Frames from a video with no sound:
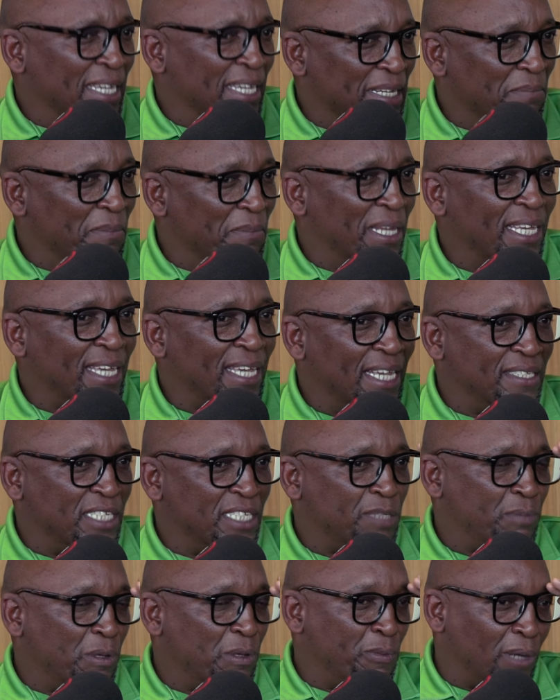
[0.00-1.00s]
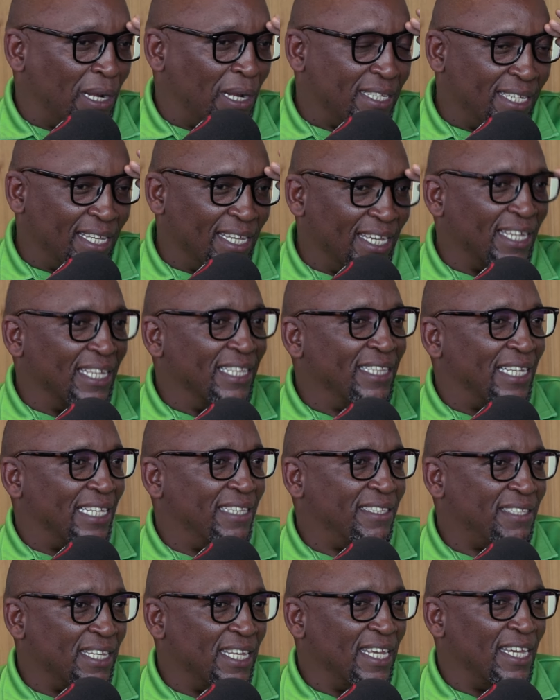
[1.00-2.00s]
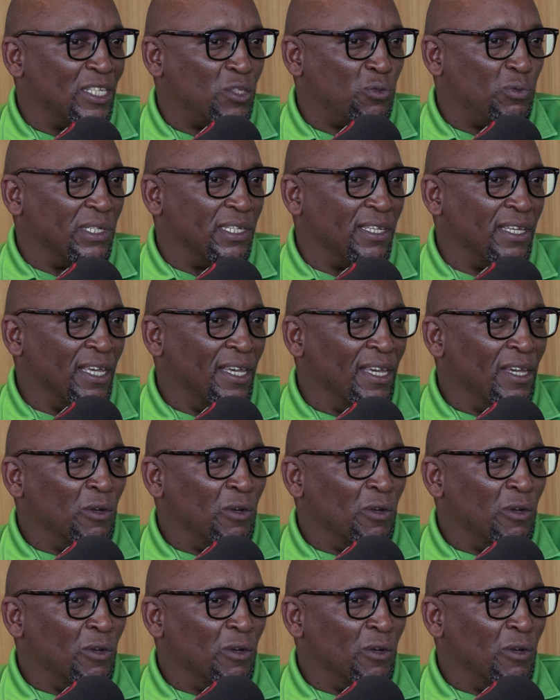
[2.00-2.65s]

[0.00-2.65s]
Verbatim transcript: In many cases, people are saying in that three years we